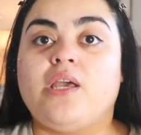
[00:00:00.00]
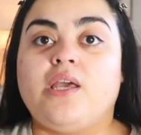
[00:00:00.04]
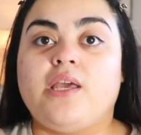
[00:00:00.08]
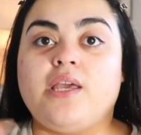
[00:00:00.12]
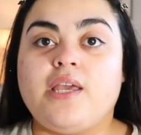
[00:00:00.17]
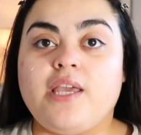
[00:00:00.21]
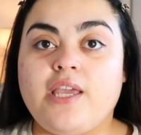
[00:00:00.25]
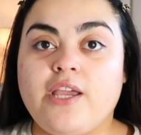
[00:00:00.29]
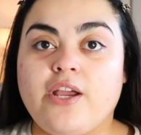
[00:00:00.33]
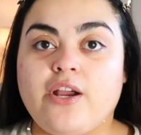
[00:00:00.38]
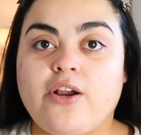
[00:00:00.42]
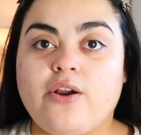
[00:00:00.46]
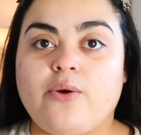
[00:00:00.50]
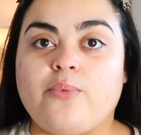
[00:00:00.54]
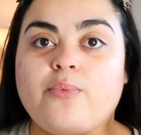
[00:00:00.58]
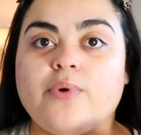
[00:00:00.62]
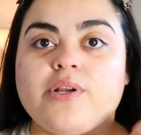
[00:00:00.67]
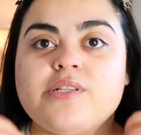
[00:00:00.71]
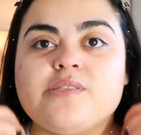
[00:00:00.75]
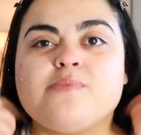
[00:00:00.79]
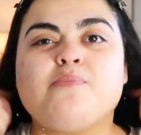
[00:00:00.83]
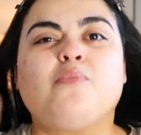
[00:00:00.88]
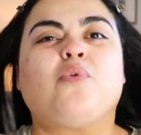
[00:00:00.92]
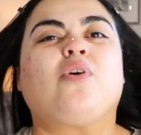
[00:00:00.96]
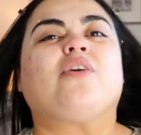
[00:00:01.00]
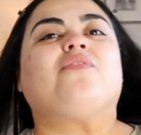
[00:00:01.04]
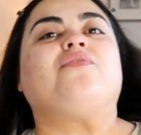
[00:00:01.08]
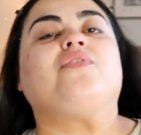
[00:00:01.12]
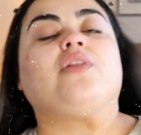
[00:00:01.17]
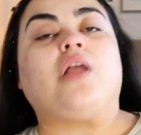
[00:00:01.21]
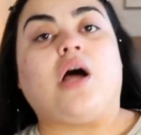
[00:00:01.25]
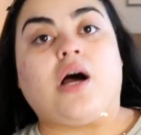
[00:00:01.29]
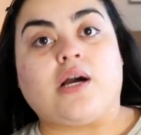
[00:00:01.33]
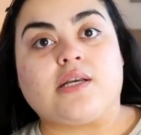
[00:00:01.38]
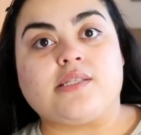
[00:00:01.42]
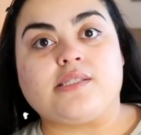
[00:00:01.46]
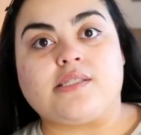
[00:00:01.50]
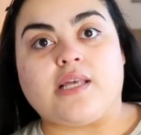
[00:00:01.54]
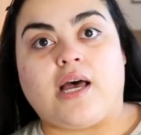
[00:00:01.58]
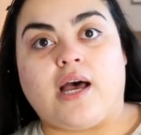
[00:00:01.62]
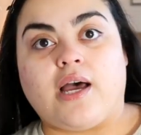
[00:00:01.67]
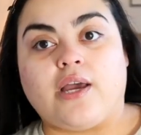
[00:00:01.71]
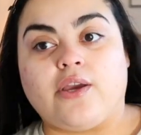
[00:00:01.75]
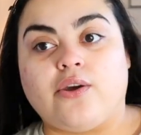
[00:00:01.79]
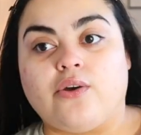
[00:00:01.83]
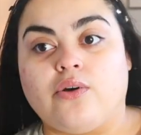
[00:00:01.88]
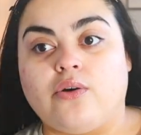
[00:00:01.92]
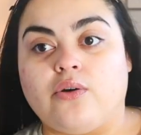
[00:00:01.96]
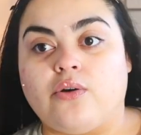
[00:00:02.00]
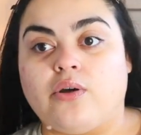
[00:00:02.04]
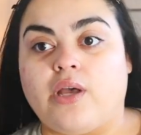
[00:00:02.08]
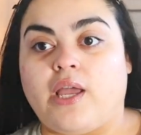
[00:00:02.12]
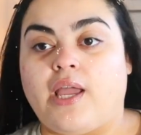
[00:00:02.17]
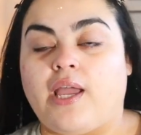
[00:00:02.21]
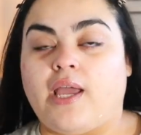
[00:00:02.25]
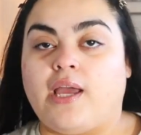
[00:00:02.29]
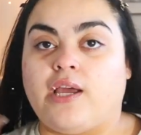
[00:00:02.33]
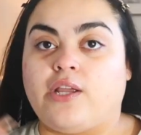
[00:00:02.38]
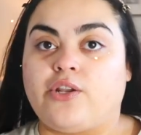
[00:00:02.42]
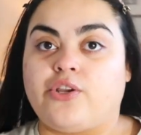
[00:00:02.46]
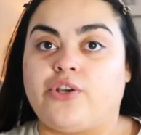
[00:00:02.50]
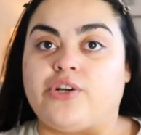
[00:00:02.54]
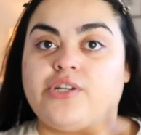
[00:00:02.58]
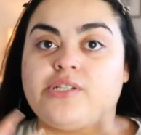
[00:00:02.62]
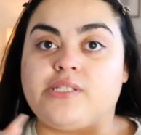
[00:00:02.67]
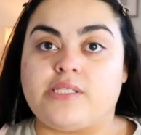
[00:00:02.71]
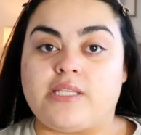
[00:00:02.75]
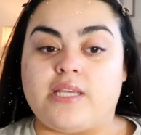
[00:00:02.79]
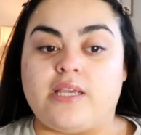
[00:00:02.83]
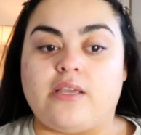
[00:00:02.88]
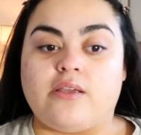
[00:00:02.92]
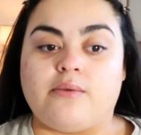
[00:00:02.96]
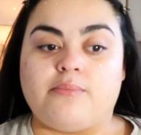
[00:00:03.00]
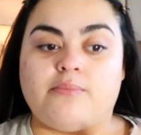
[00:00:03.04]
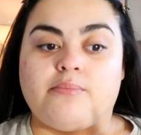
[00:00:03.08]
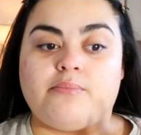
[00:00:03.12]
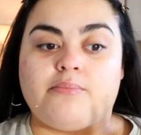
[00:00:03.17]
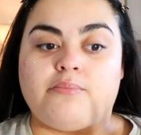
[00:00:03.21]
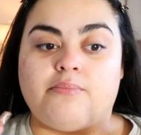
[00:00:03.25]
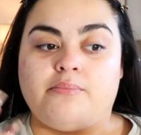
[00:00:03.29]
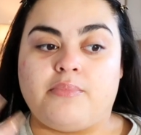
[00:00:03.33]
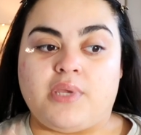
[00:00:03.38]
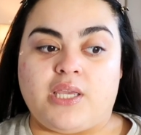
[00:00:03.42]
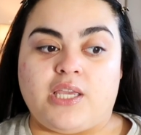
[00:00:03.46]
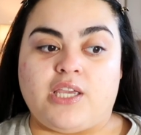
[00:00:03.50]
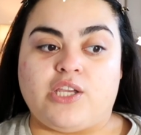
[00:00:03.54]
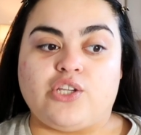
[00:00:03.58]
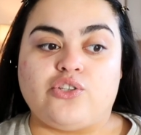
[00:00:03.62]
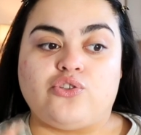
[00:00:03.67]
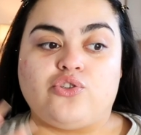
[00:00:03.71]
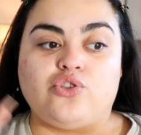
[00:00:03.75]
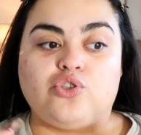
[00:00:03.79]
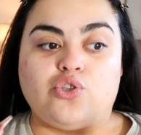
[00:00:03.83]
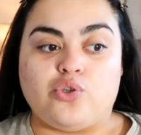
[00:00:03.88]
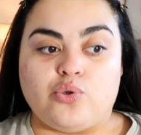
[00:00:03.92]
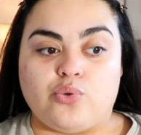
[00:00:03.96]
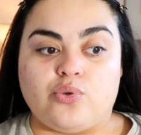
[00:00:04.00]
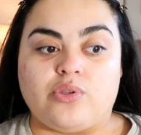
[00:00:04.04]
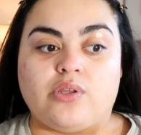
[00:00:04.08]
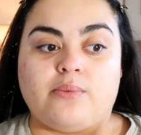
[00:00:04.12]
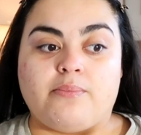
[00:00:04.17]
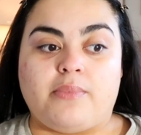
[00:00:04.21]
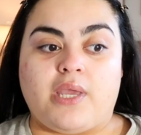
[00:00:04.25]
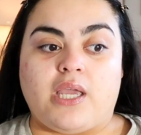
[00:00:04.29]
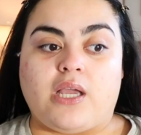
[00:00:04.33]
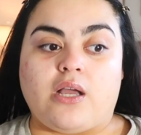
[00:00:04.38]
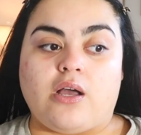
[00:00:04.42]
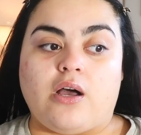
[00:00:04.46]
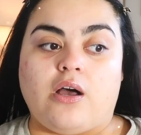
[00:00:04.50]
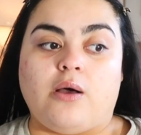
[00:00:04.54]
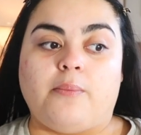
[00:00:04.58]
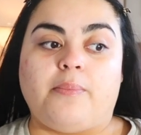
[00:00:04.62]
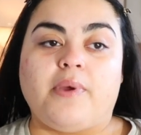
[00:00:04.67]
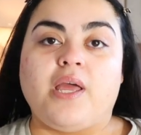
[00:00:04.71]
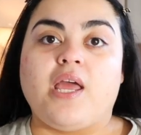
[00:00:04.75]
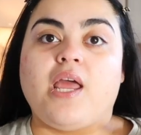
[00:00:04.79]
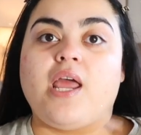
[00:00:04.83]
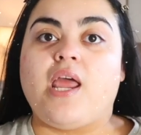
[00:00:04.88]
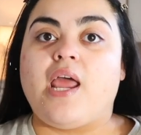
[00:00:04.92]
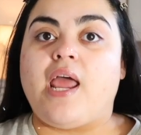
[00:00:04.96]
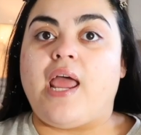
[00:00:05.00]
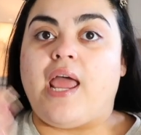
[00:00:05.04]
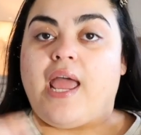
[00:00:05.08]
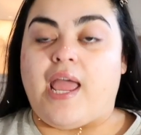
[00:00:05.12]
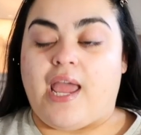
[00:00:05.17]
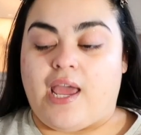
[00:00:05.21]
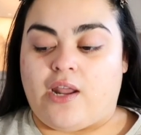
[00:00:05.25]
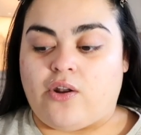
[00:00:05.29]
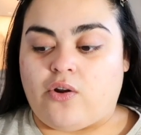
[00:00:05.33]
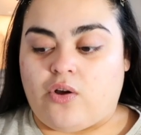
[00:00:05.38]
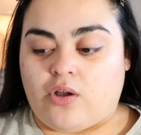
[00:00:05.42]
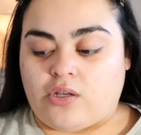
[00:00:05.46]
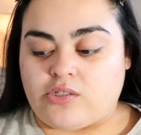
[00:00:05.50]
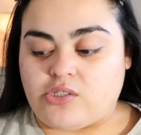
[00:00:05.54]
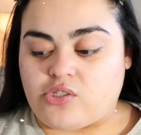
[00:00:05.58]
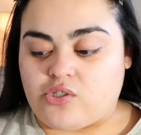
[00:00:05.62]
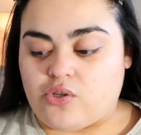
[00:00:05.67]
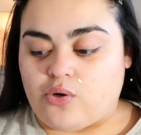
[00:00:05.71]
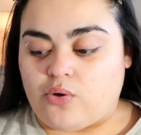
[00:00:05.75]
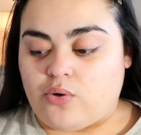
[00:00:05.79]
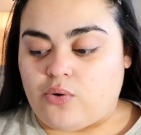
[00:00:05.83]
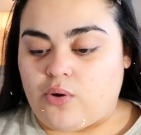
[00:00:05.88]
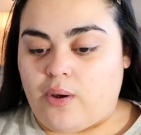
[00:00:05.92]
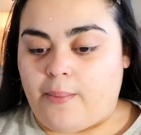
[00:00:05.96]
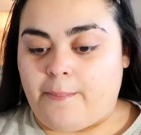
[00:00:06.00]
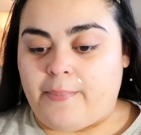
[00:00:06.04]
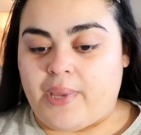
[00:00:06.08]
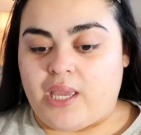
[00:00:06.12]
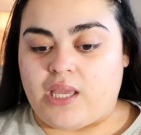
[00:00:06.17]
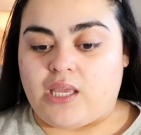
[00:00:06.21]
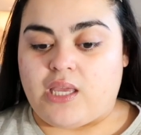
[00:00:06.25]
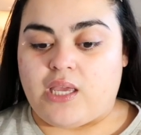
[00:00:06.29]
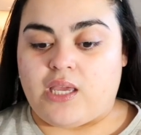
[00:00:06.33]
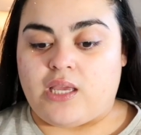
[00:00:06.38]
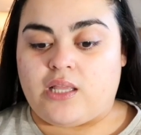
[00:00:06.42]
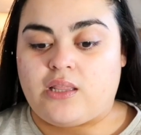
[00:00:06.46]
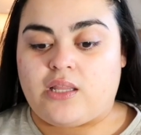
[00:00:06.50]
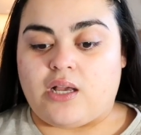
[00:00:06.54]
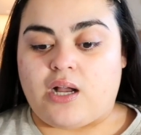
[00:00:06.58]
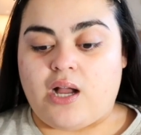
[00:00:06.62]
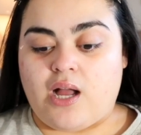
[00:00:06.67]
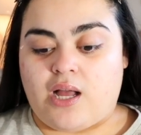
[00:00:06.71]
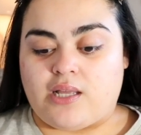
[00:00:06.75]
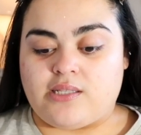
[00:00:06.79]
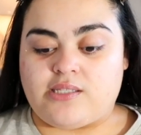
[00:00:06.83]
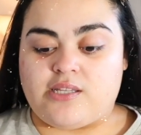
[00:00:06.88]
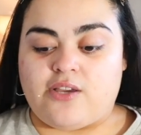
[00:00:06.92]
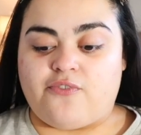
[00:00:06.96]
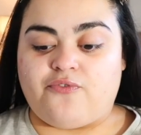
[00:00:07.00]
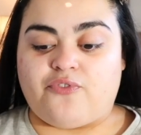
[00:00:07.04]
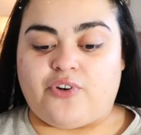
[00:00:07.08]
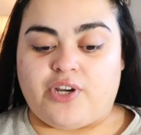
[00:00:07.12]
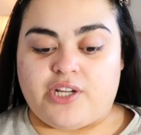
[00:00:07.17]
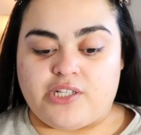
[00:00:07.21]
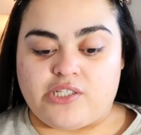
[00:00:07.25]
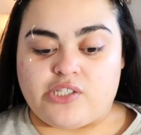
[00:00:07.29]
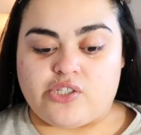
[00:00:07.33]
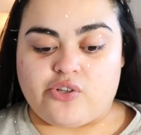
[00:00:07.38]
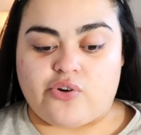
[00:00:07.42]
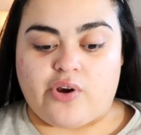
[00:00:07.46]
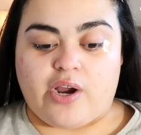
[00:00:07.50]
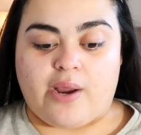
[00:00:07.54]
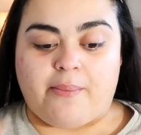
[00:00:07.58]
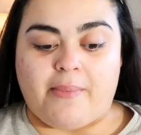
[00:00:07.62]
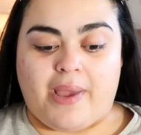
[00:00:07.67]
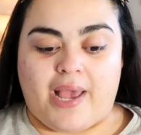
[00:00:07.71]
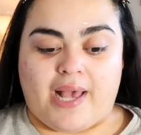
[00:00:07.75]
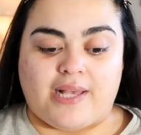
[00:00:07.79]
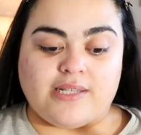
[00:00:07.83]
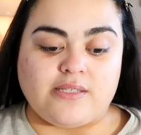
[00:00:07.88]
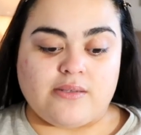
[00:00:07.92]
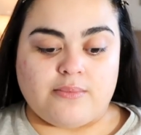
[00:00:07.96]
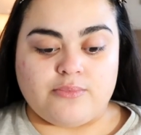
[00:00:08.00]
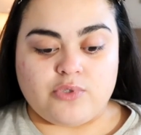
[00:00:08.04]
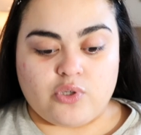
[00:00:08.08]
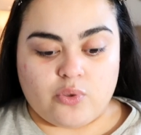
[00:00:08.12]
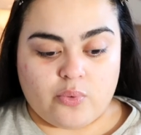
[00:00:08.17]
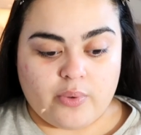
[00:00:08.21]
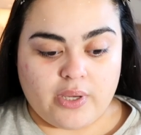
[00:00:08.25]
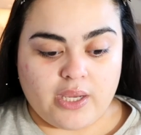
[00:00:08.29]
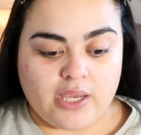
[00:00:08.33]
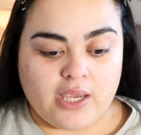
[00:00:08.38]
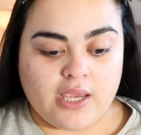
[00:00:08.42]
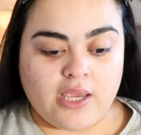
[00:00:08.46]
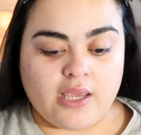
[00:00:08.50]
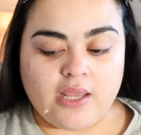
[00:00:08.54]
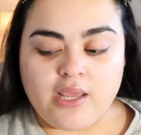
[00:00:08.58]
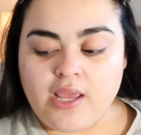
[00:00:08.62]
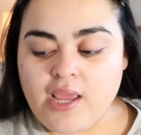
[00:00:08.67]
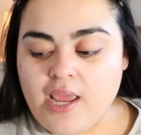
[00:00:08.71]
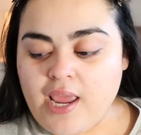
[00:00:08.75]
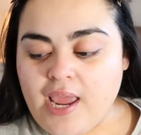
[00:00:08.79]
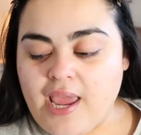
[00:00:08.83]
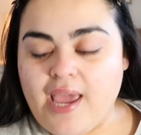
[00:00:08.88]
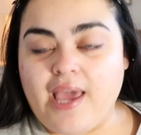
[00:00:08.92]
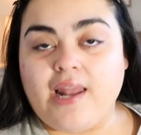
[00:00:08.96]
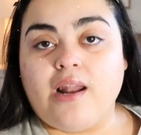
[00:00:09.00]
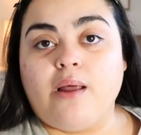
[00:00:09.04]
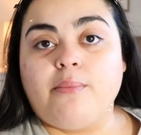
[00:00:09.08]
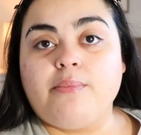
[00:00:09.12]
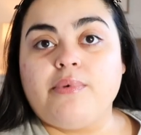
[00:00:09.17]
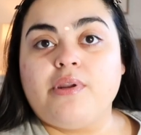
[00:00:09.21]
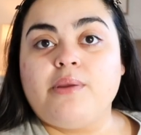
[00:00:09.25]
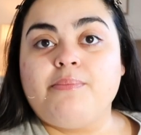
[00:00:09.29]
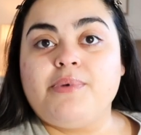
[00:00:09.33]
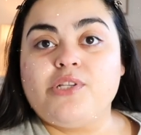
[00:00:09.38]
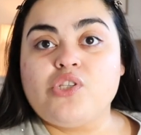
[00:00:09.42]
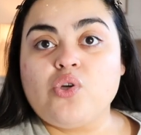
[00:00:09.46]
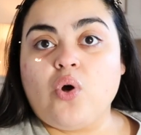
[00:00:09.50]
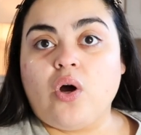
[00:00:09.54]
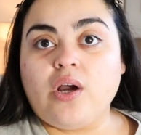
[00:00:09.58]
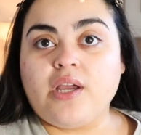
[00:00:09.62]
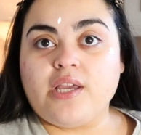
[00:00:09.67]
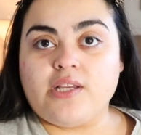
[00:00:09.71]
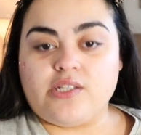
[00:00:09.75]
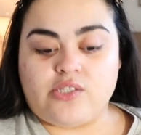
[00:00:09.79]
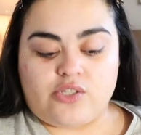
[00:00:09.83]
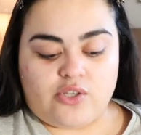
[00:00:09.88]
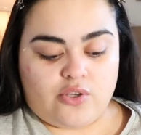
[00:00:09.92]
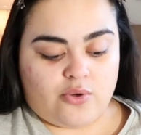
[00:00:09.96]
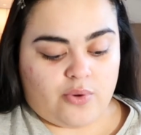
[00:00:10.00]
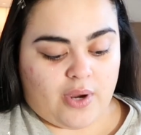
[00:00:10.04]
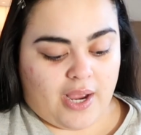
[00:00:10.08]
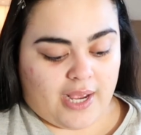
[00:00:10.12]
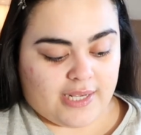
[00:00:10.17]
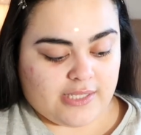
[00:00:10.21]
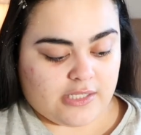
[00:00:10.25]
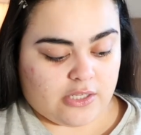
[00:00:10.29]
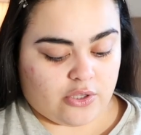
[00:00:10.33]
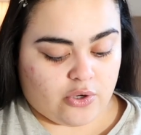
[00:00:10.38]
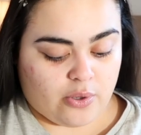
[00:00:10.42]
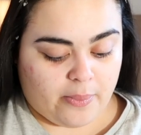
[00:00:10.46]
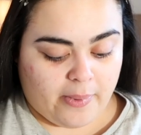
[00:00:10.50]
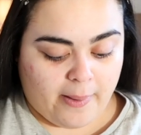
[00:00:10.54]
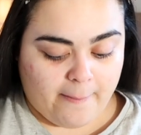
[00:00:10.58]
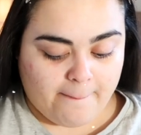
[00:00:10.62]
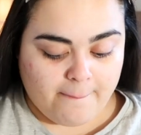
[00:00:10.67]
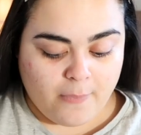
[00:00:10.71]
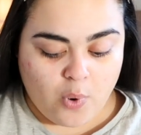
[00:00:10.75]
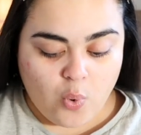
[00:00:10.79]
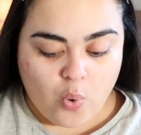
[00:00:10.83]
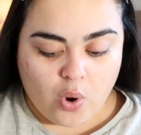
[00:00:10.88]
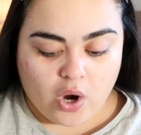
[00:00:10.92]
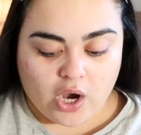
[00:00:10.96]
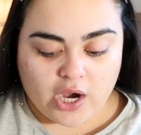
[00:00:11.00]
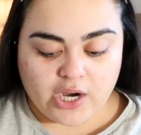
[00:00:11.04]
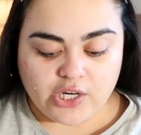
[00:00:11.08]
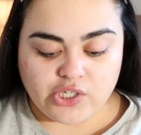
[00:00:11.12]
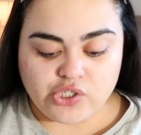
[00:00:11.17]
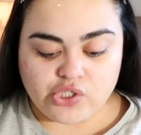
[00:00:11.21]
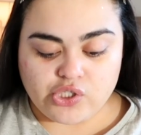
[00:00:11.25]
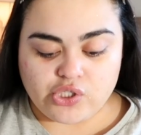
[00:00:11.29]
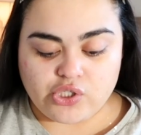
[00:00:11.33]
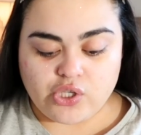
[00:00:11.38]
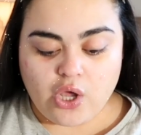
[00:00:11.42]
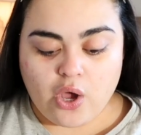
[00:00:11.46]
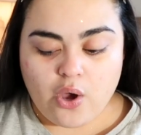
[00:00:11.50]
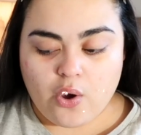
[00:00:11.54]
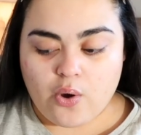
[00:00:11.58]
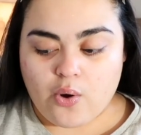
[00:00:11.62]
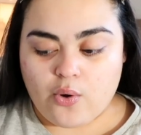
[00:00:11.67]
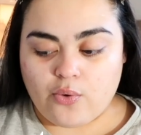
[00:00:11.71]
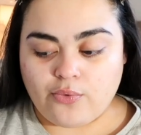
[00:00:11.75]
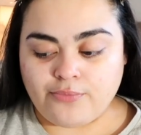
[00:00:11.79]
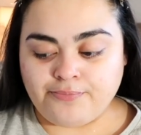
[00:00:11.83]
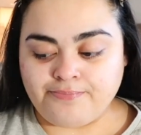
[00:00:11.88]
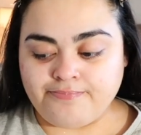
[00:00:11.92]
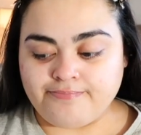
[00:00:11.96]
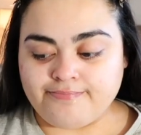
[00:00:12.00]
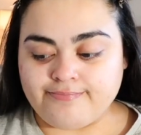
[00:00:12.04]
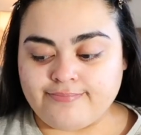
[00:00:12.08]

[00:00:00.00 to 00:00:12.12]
Here it's more vlog style and you're seeing me do the makeup and also making the content for Instagram as I'm doing it. And I'm going to be talking to you guys a little bit more. So,